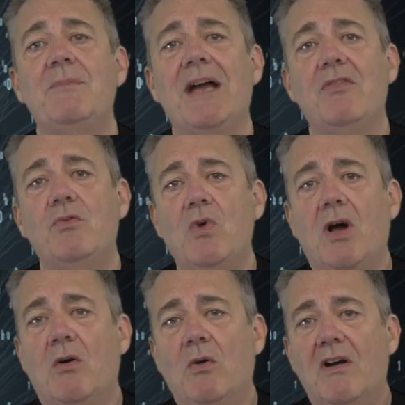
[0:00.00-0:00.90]
about the
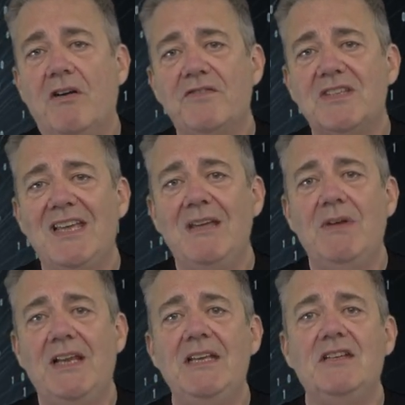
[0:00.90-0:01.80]
role of team
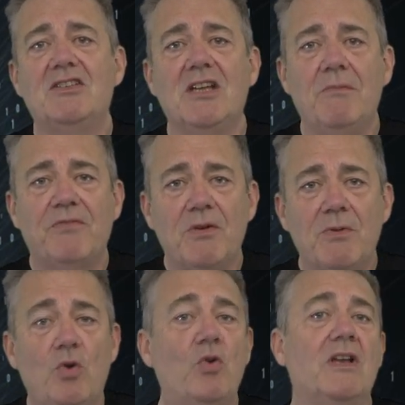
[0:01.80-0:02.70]
leadership from
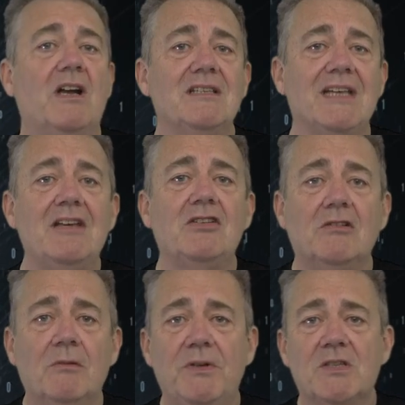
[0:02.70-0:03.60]
an
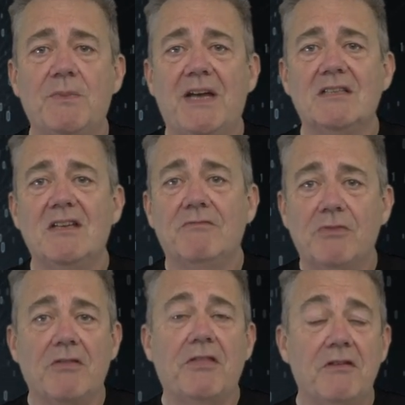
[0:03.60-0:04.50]
organisational perspective
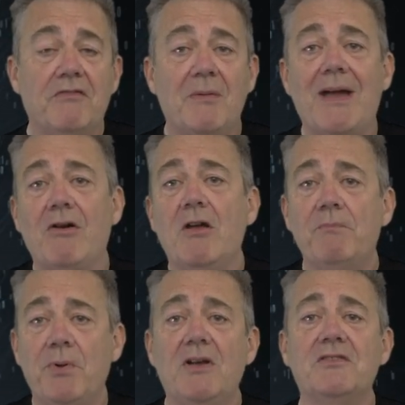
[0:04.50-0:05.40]
rather than from our own
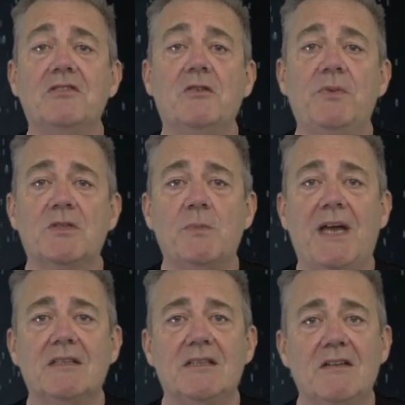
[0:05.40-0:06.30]
personal
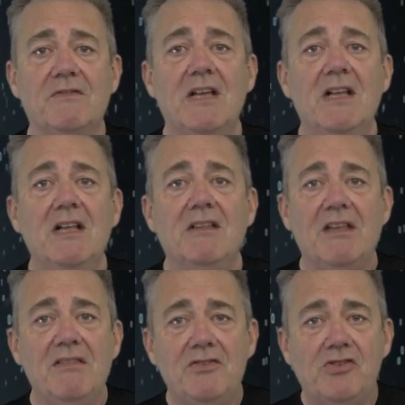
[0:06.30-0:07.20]
perspective,
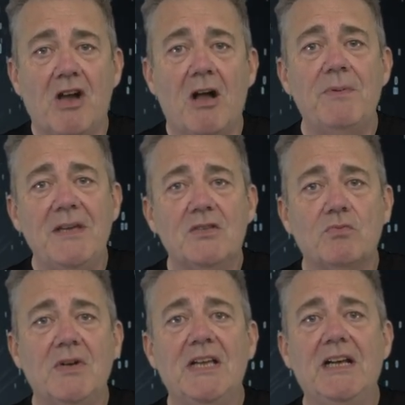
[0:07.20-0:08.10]
then the job is
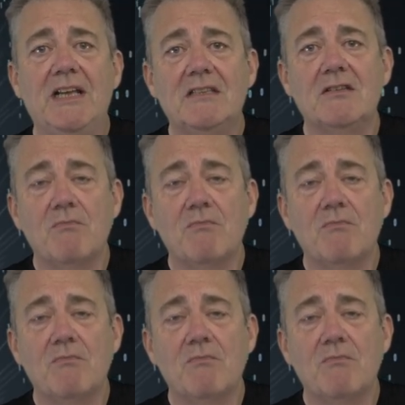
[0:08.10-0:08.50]
really to